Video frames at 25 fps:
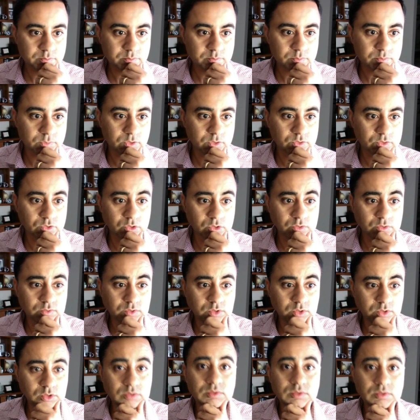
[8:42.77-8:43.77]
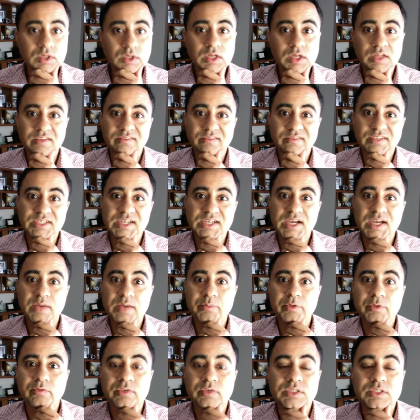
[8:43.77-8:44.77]
So overall, very
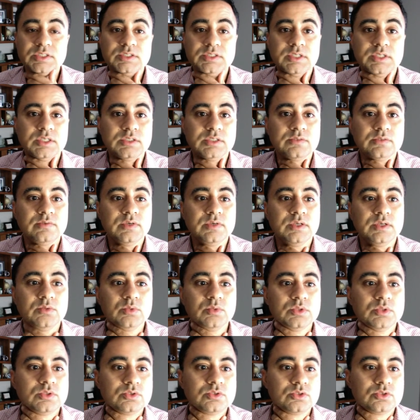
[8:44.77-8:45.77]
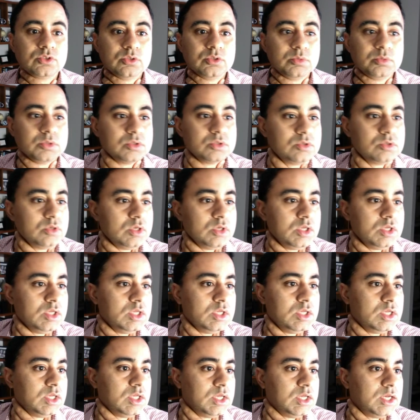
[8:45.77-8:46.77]
happy, very satisfied with the Drobo.
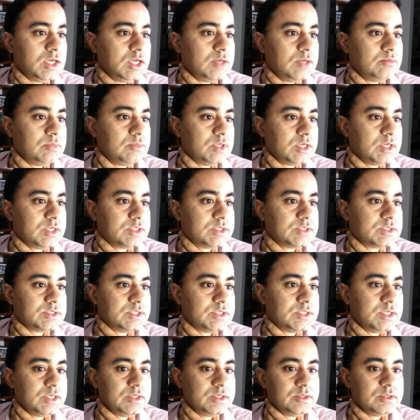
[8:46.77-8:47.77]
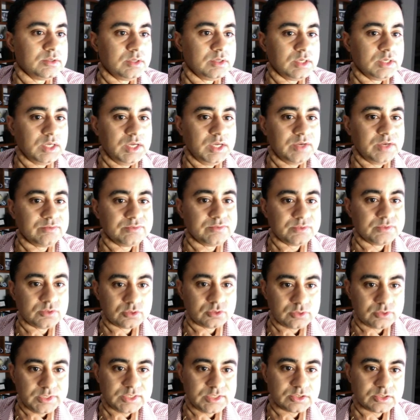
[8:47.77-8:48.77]
Like I said, I have
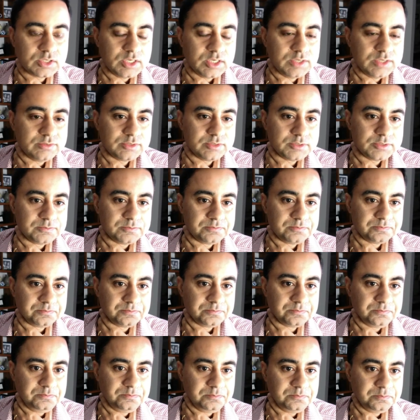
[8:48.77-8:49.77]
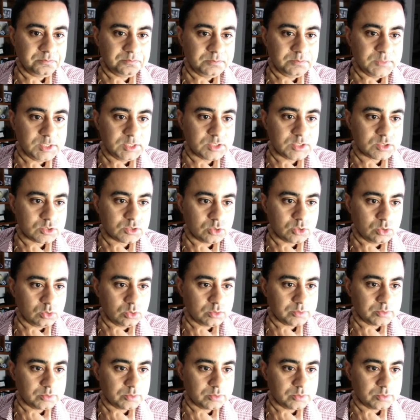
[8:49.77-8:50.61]
3 drives installed.